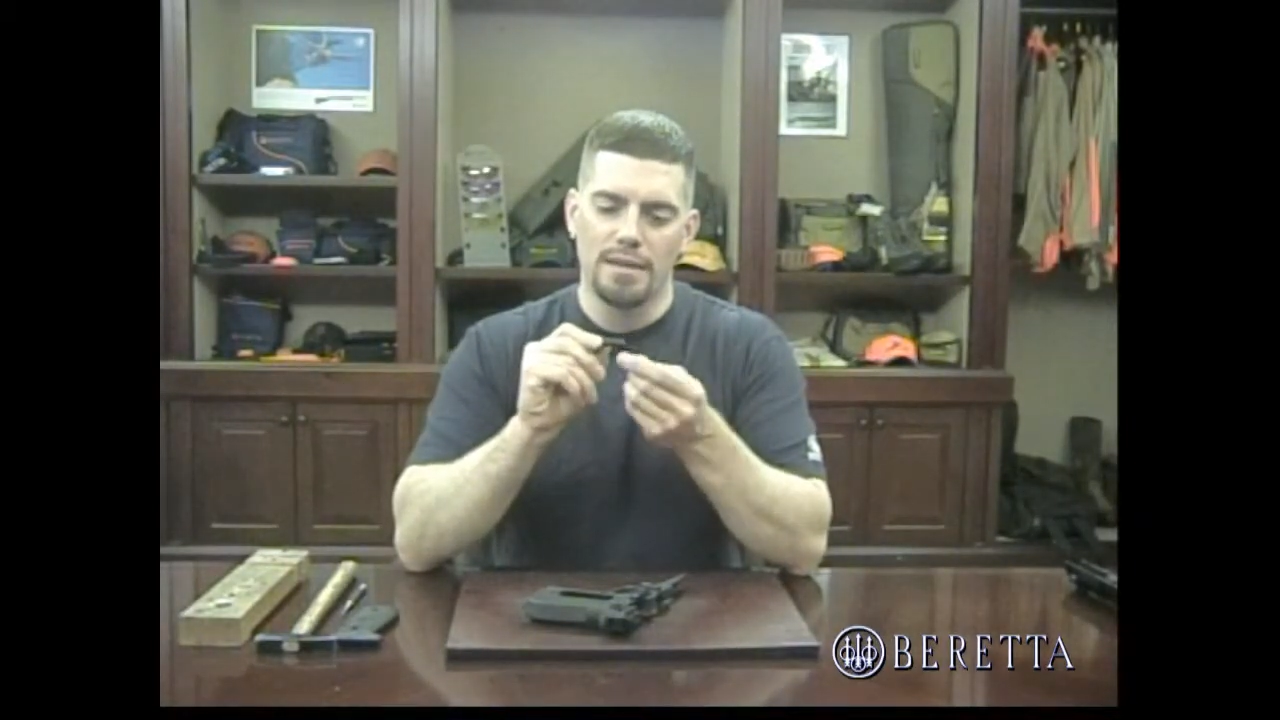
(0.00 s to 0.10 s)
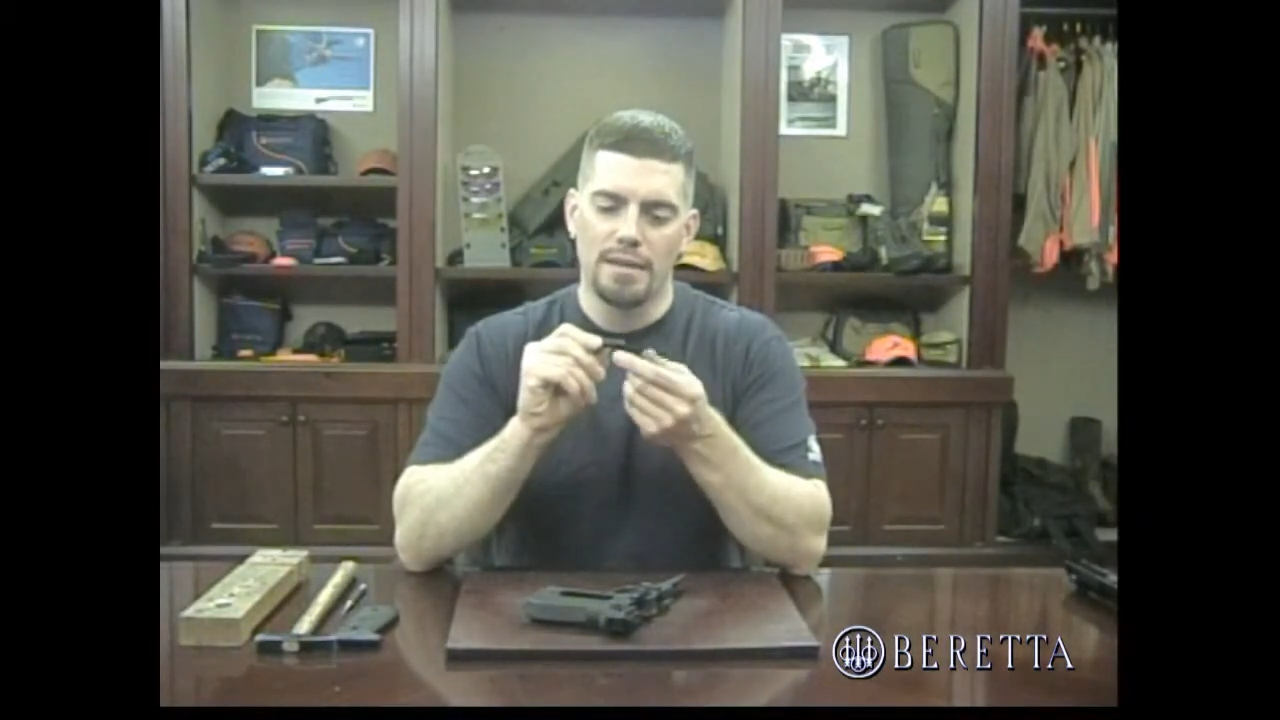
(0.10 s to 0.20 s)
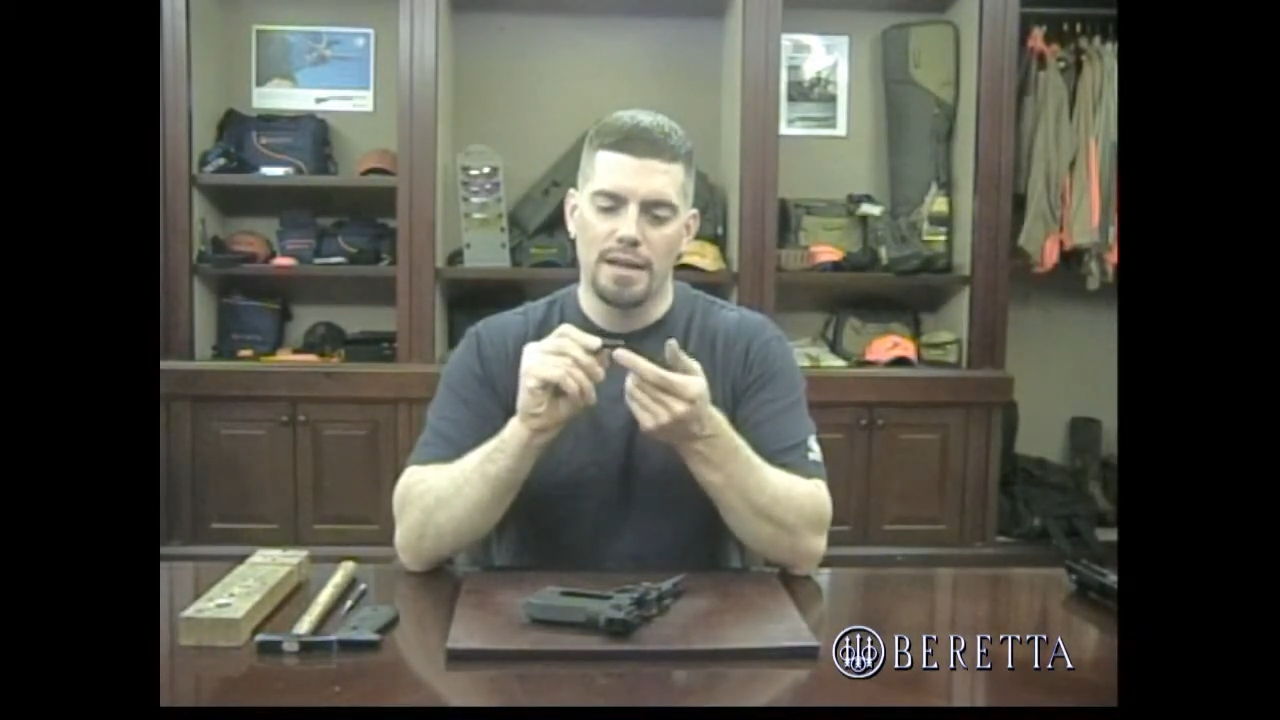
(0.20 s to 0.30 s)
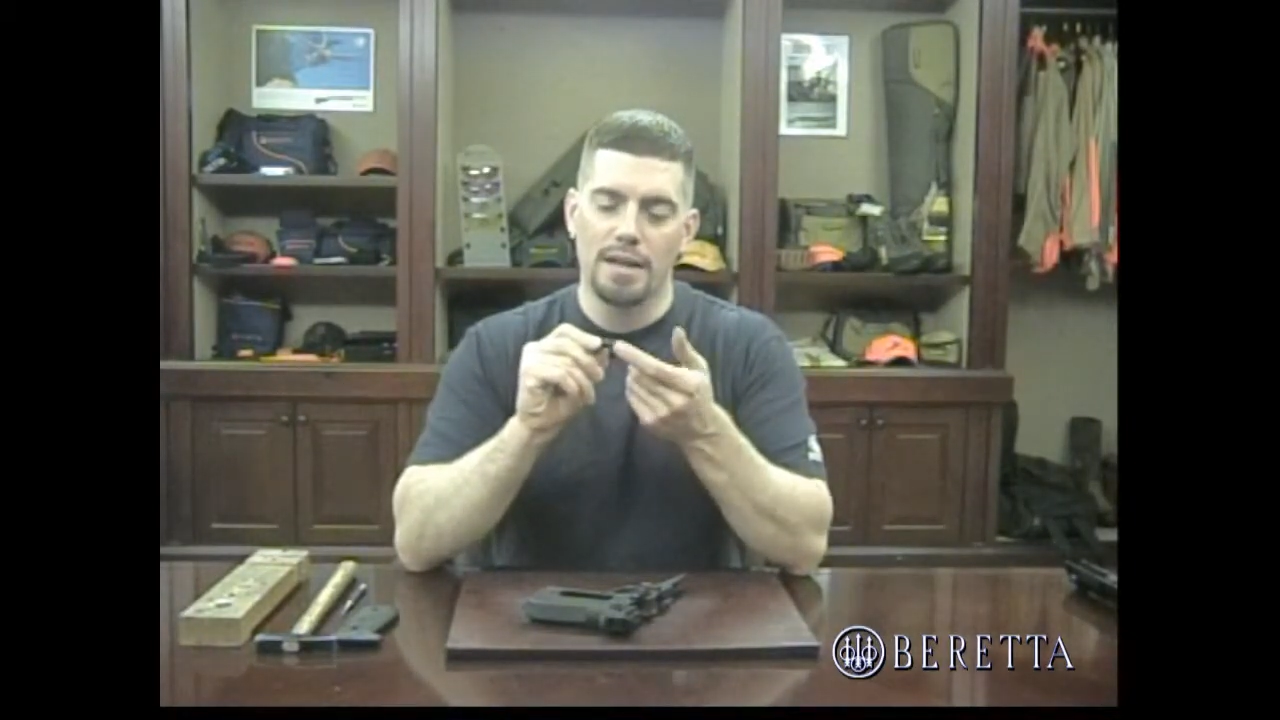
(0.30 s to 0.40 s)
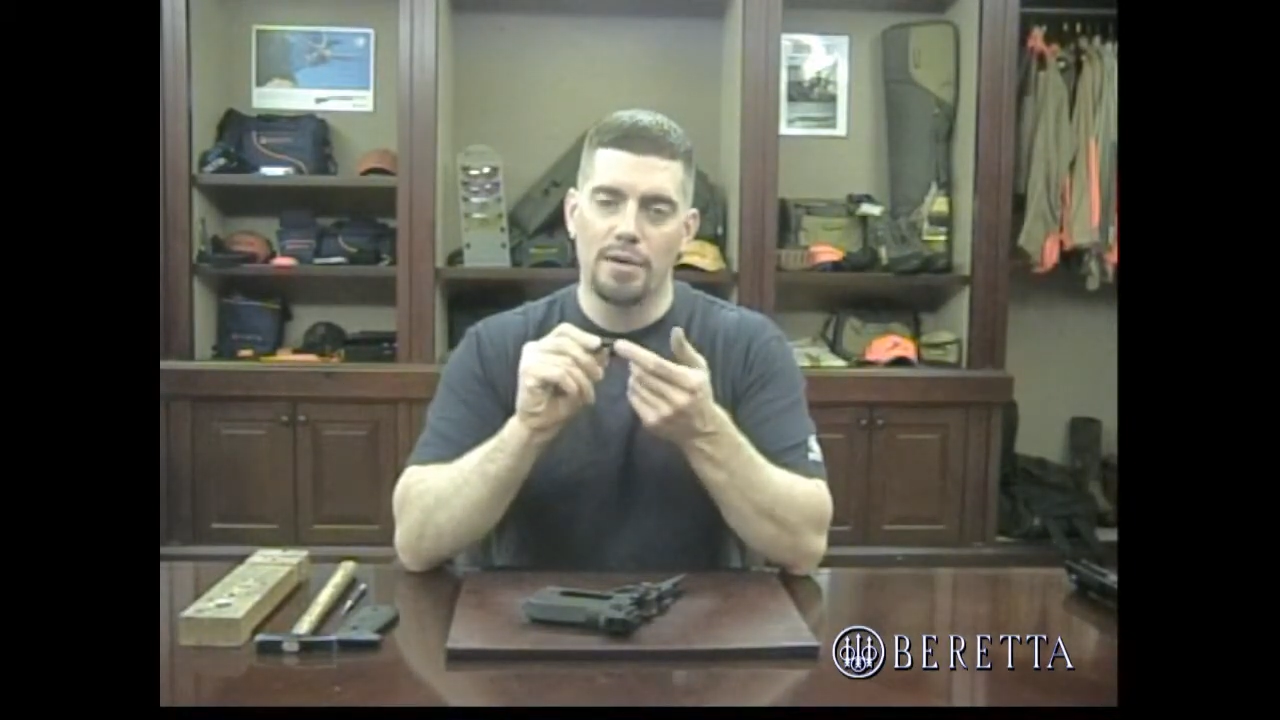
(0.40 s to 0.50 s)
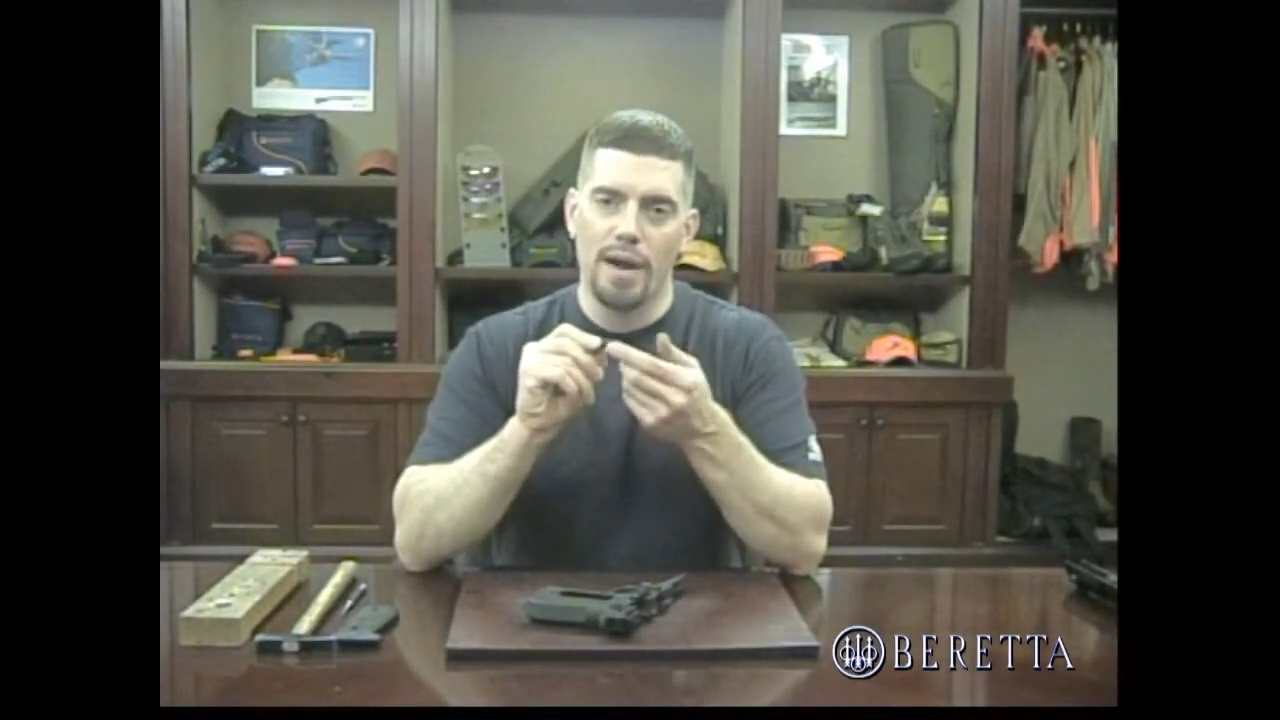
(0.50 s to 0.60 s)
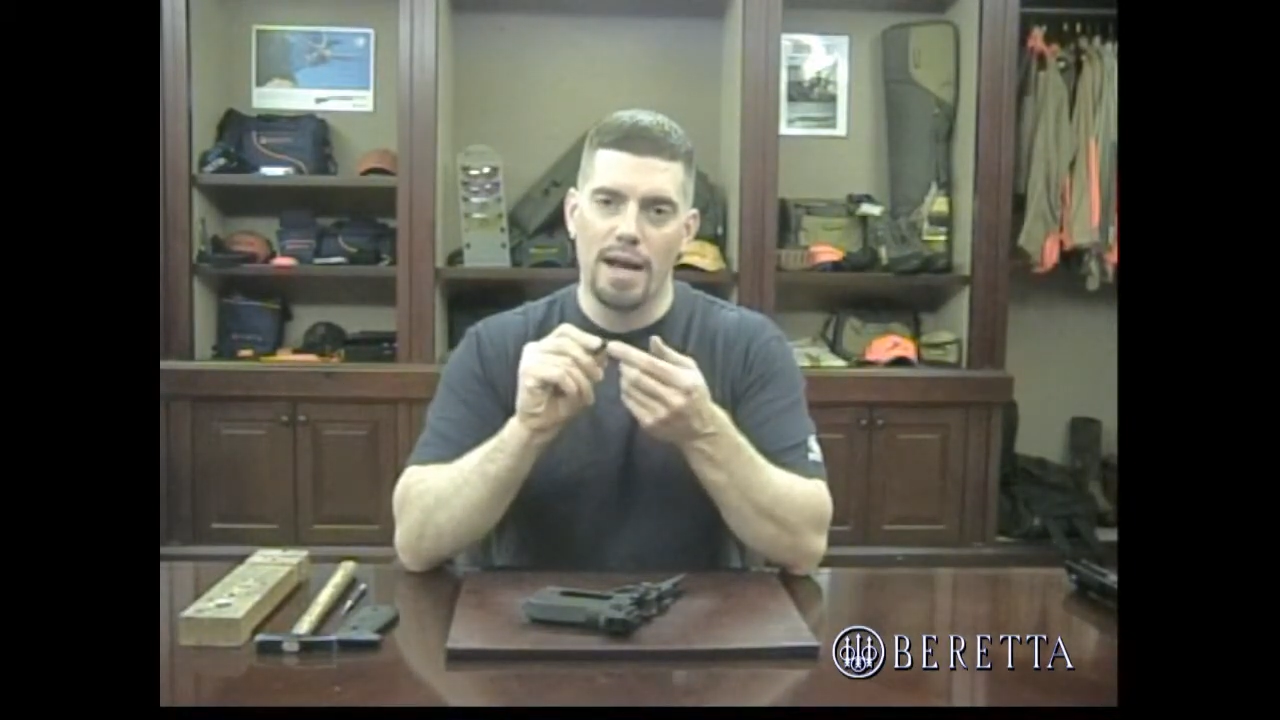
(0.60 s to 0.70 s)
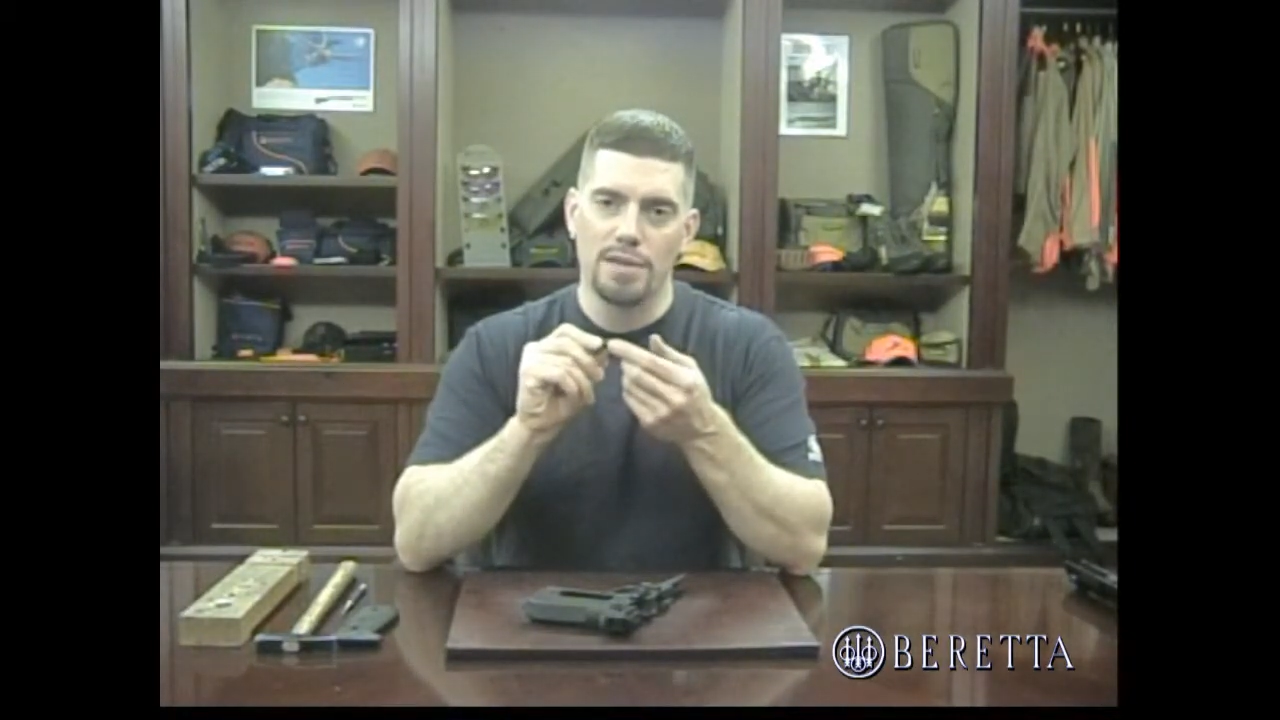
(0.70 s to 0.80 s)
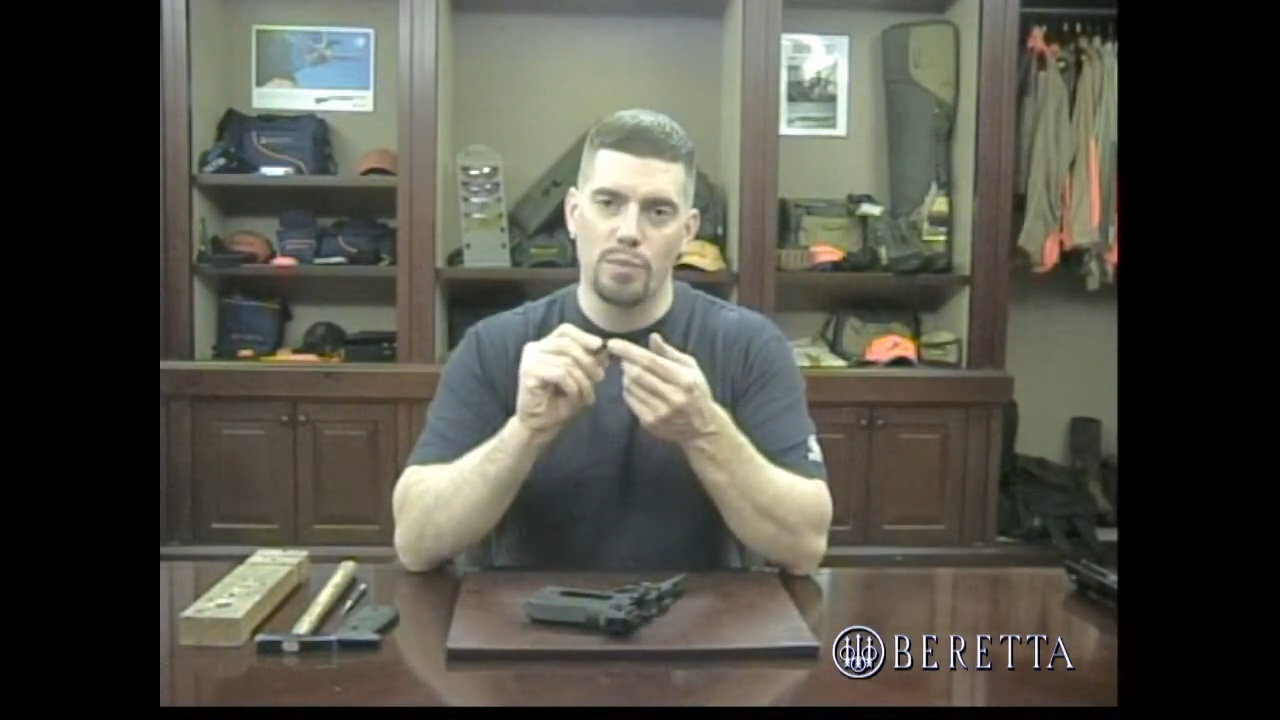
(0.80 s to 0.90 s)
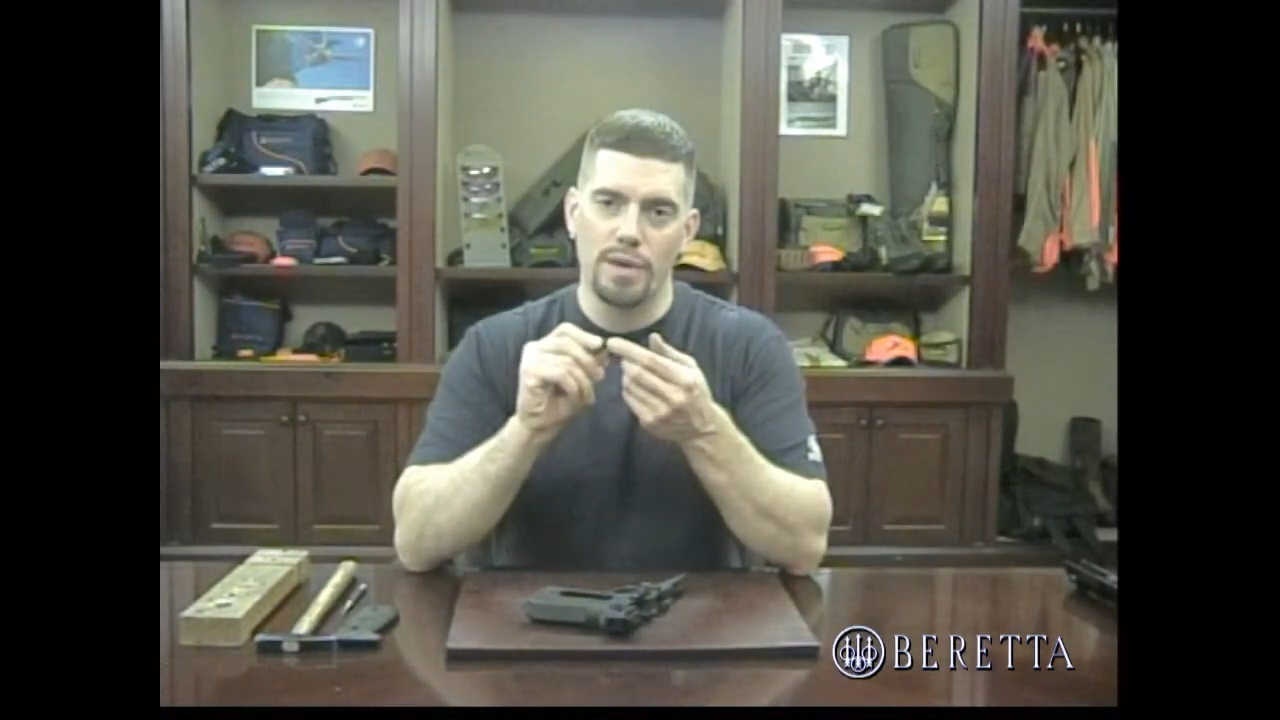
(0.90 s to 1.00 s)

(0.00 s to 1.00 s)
that interacts